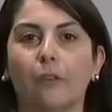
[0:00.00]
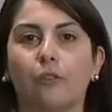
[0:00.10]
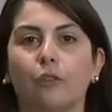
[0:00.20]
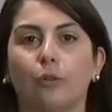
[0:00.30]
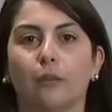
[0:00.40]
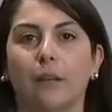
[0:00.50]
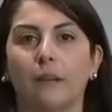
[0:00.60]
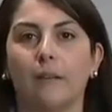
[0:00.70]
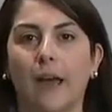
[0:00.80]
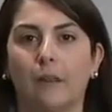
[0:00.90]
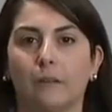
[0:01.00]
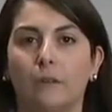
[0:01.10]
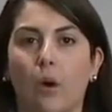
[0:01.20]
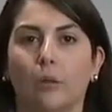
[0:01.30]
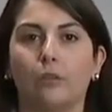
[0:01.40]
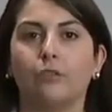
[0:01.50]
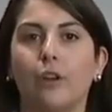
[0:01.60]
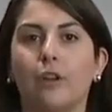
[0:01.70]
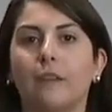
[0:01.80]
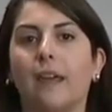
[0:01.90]
Stories, Our Songs,
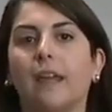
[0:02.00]
turning their